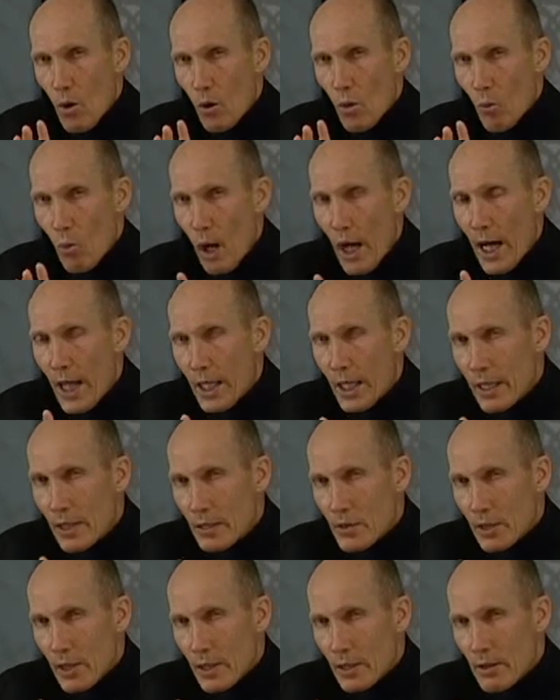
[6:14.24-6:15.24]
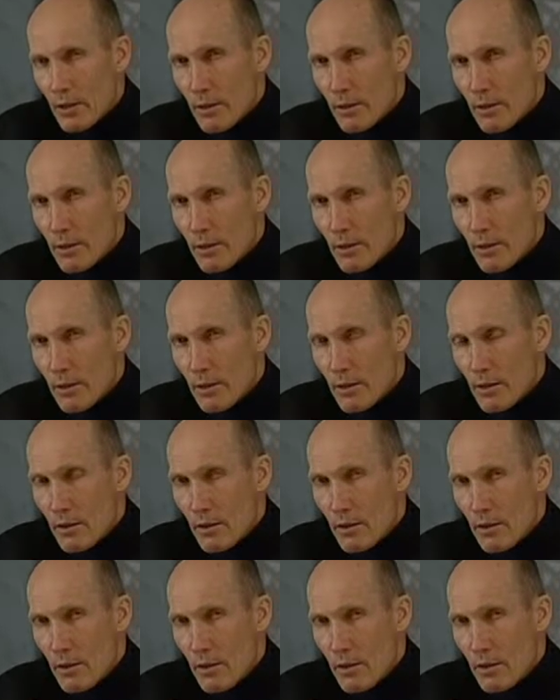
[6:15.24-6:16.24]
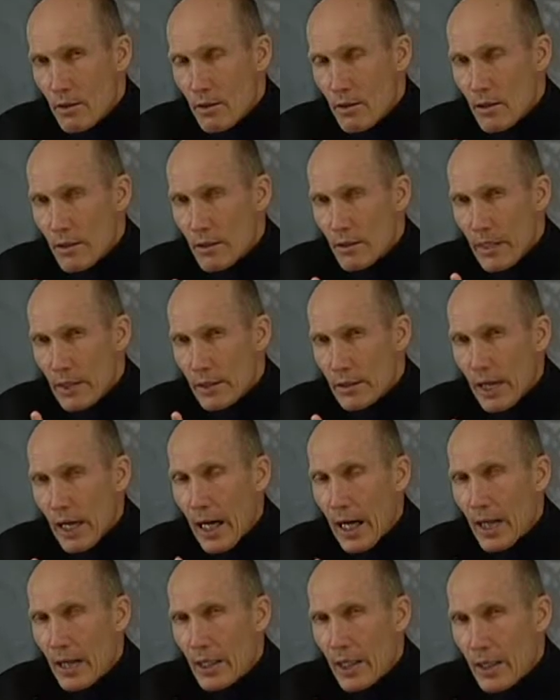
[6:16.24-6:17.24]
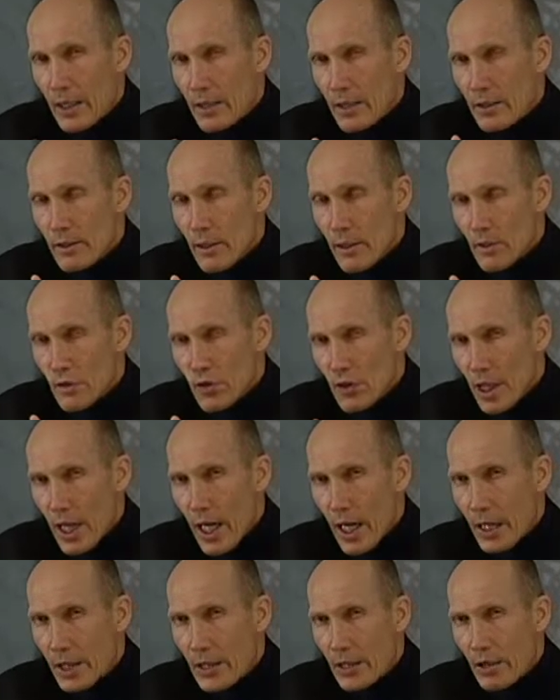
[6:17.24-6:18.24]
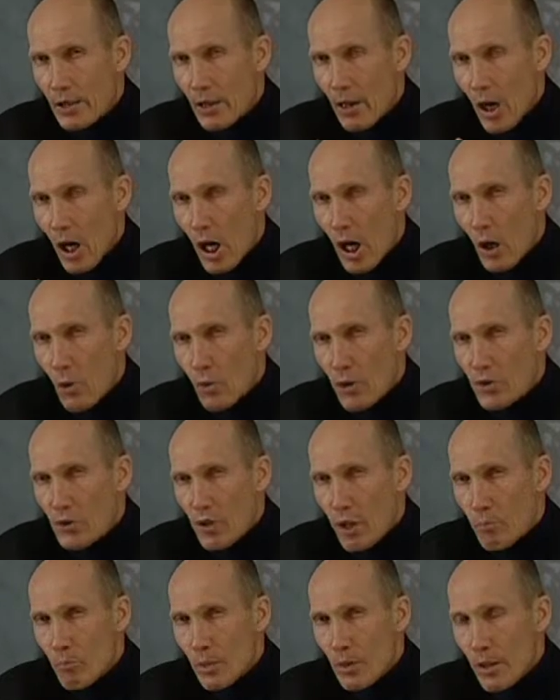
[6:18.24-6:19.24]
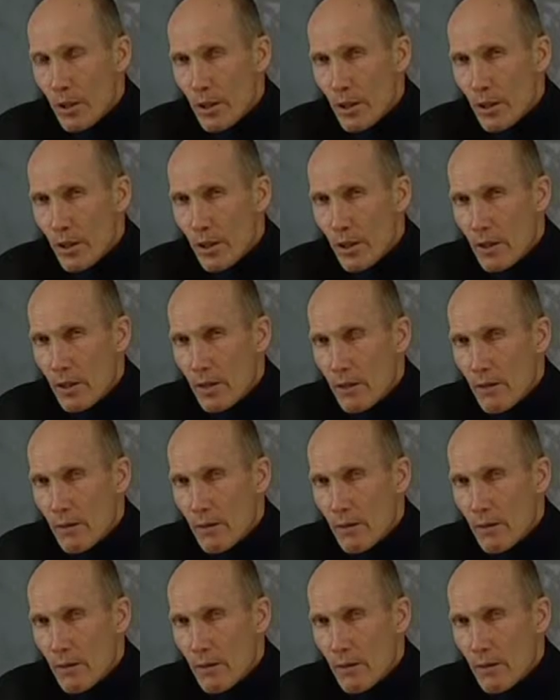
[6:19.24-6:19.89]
Why is it that God does not always appear